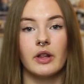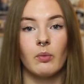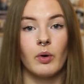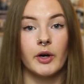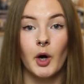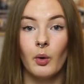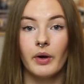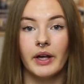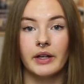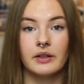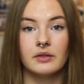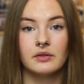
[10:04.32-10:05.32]
that we're
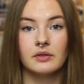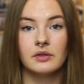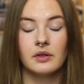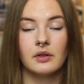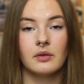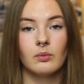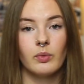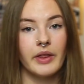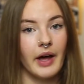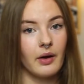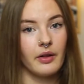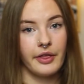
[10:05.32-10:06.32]
going
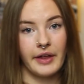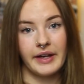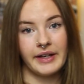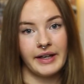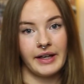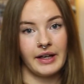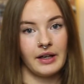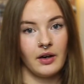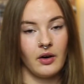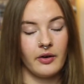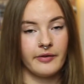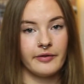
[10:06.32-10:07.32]
without thinking
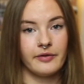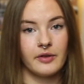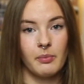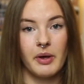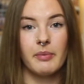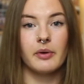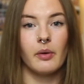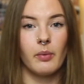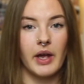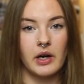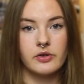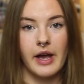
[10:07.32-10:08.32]
of the people that we
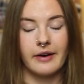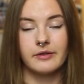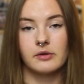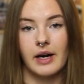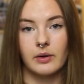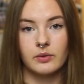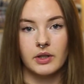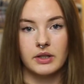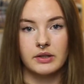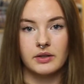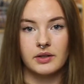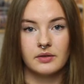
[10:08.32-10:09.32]
actually have around
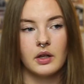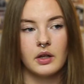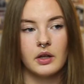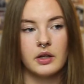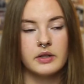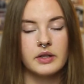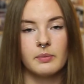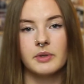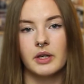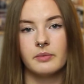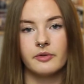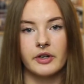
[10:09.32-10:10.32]
us. That
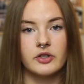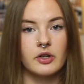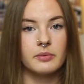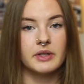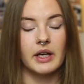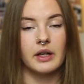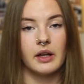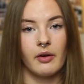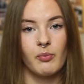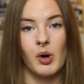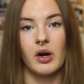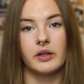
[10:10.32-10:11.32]
sometimes friendships get
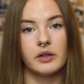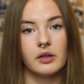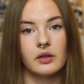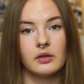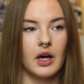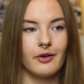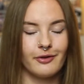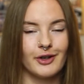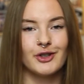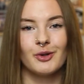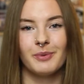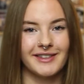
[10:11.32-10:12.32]
left behind. A
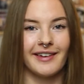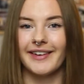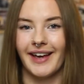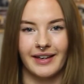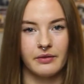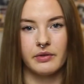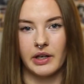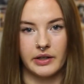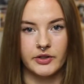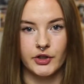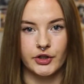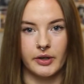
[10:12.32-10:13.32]
friendship is like any
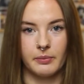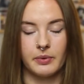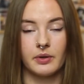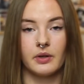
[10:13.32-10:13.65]
relationship.